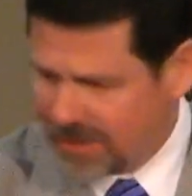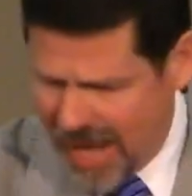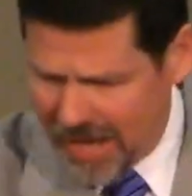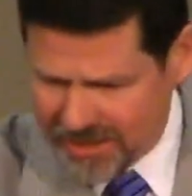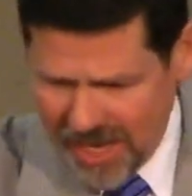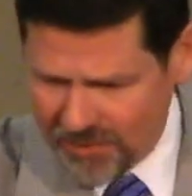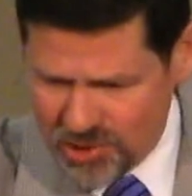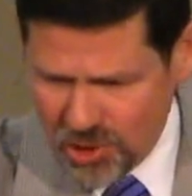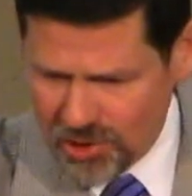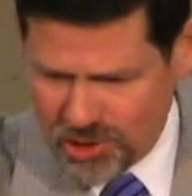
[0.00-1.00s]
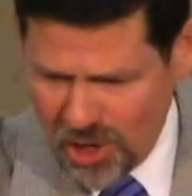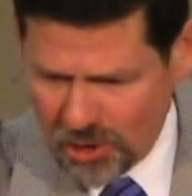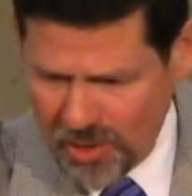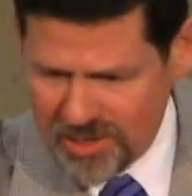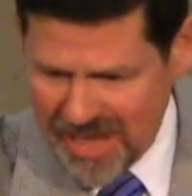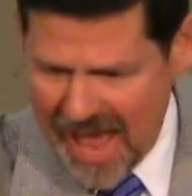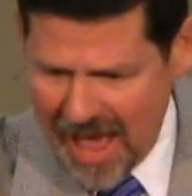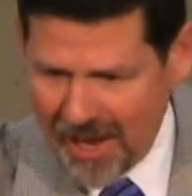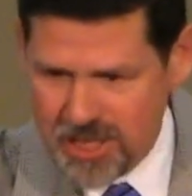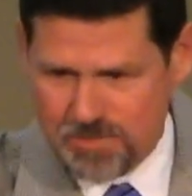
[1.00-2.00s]
God gives your children
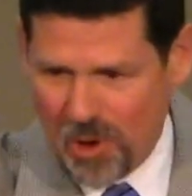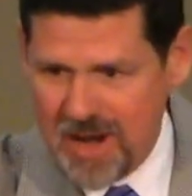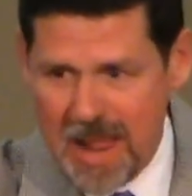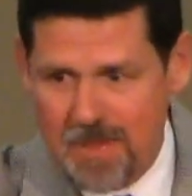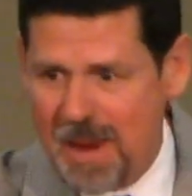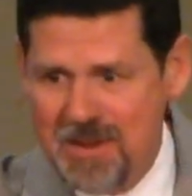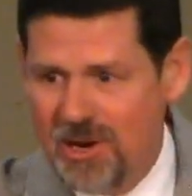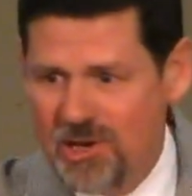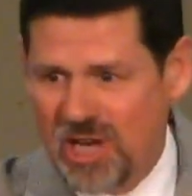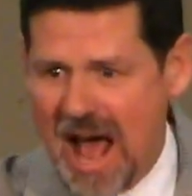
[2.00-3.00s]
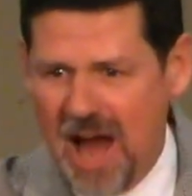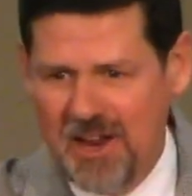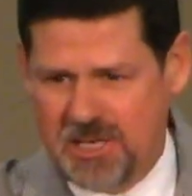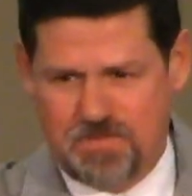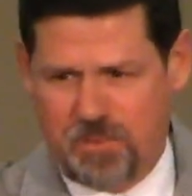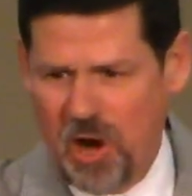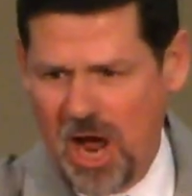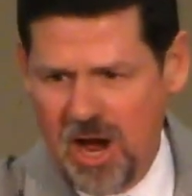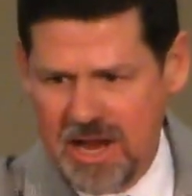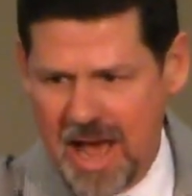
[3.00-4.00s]
talents. Maybe your child is
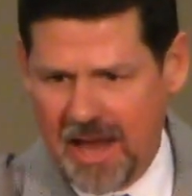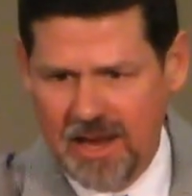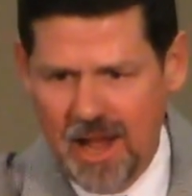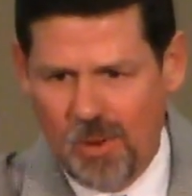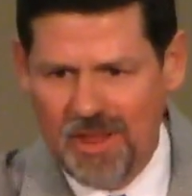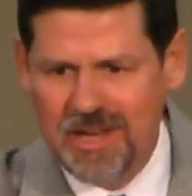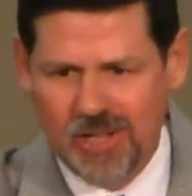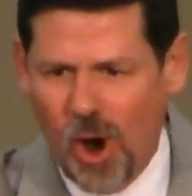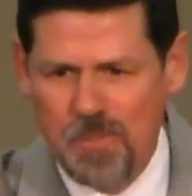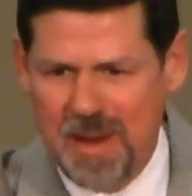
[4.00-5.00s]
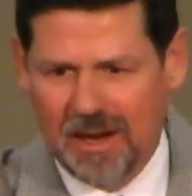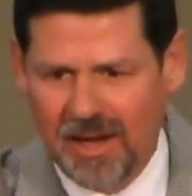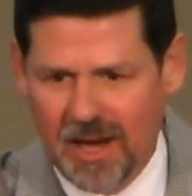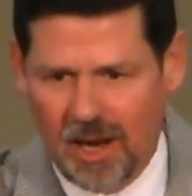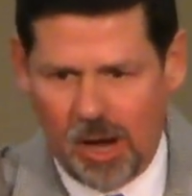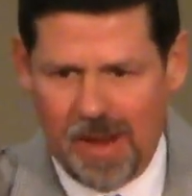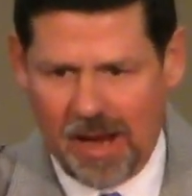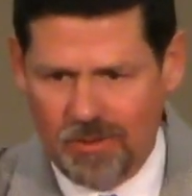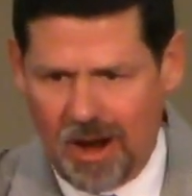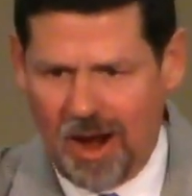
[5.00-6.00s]
brilliant. Well, then don't belittle, oh
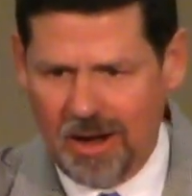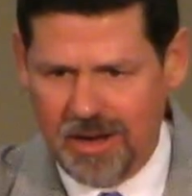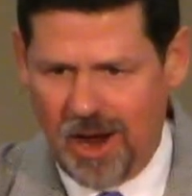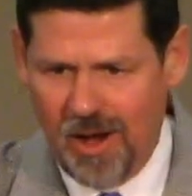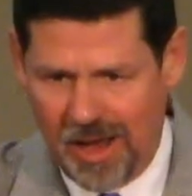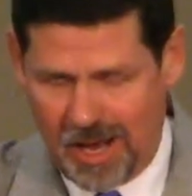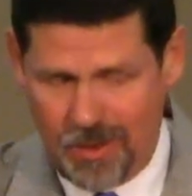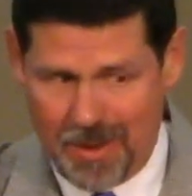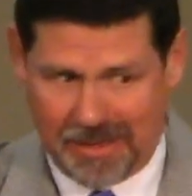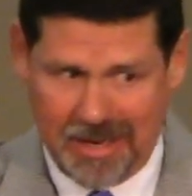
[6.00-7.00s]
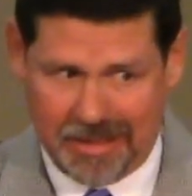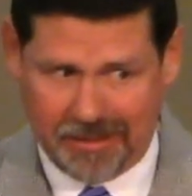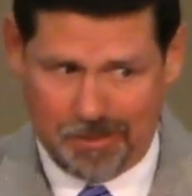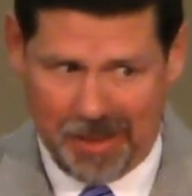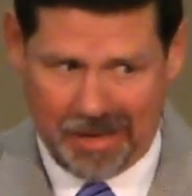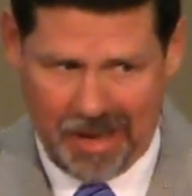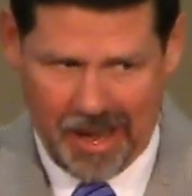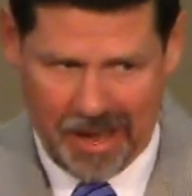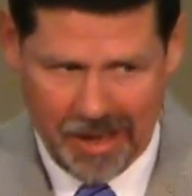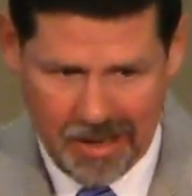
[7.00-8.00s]
my word, I don't want my kid to get the big
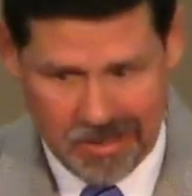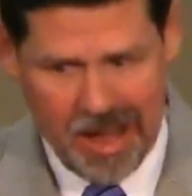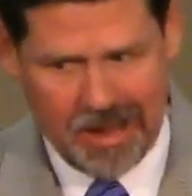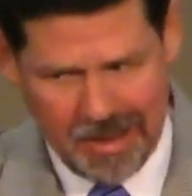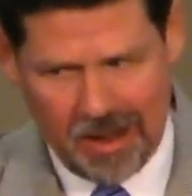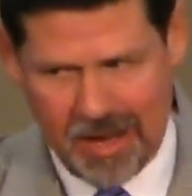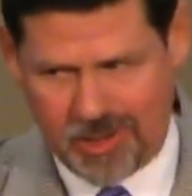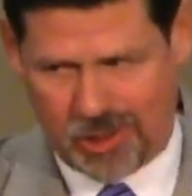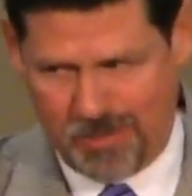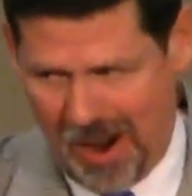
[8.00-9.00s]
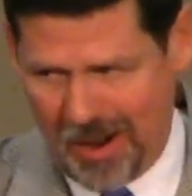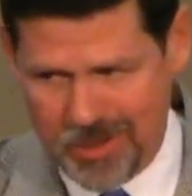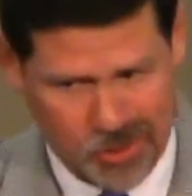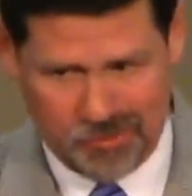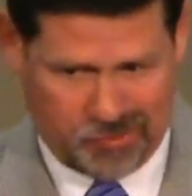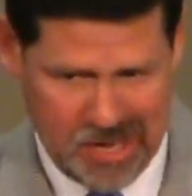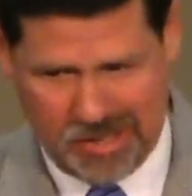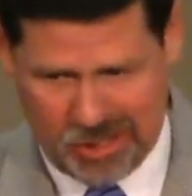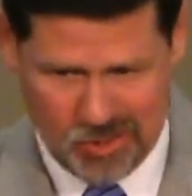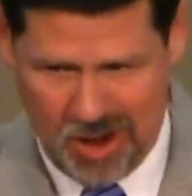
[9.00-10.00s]
head. You're not nearly as smart as you
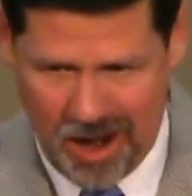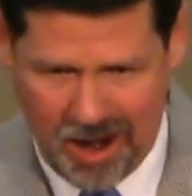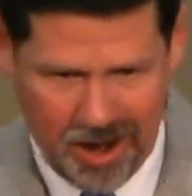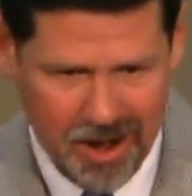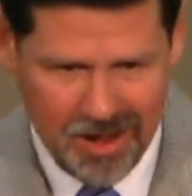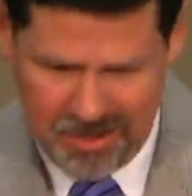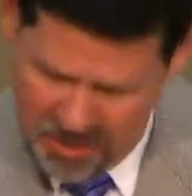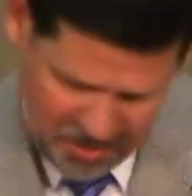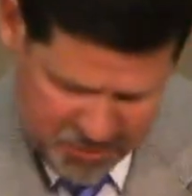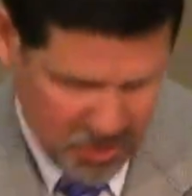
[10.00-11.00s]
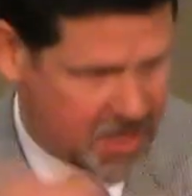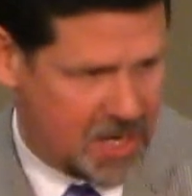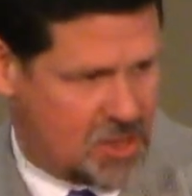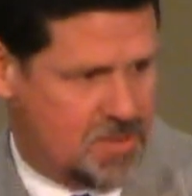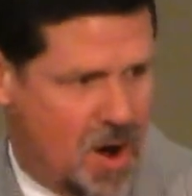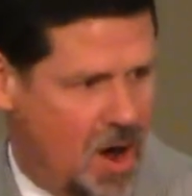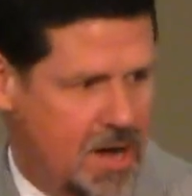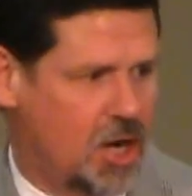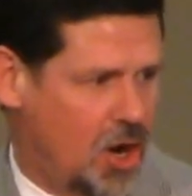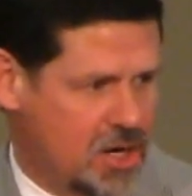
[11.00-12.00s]
think you are. No, if your kid's
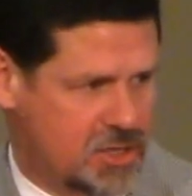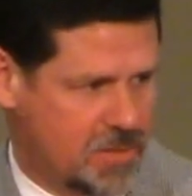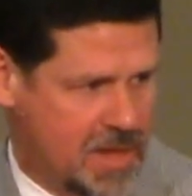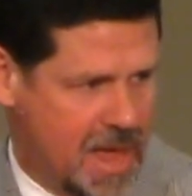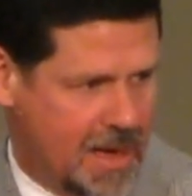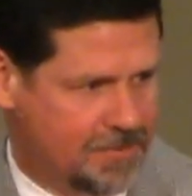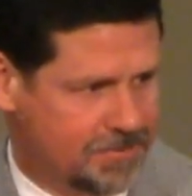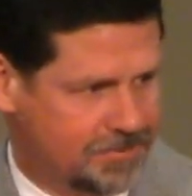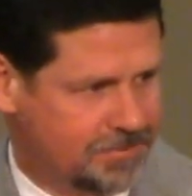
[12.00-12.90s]
smart, encourage them in that.